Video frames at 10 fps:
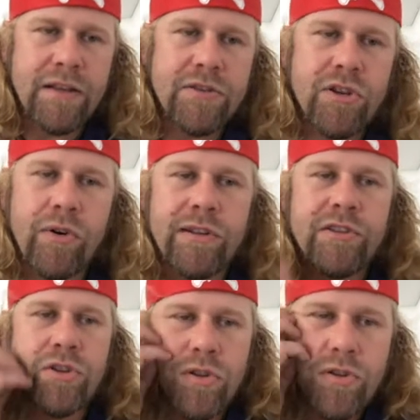So
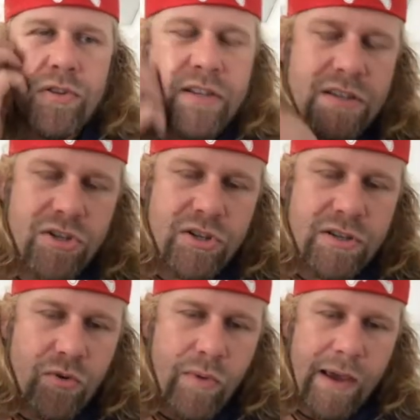this is just
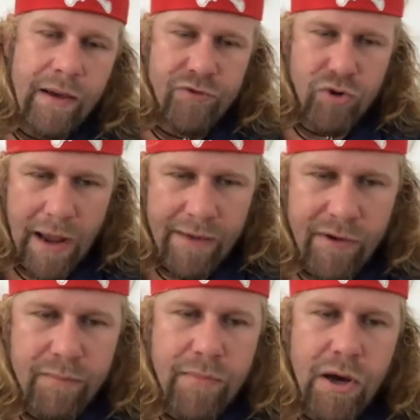a way of
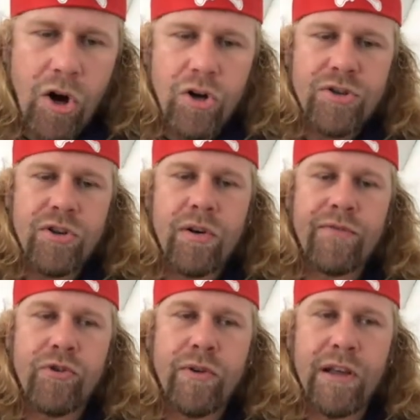driving, but also
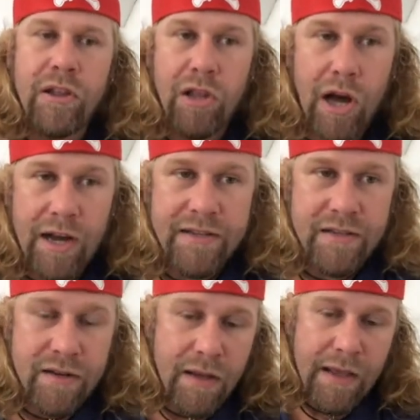if you get
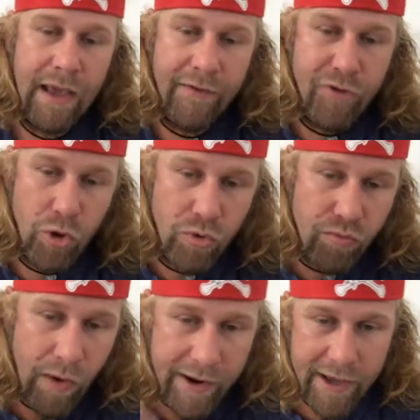lost, if you're
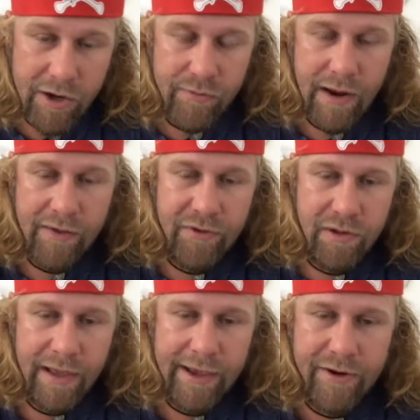running around the
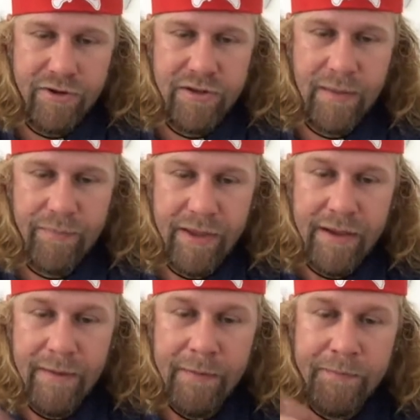lake or something,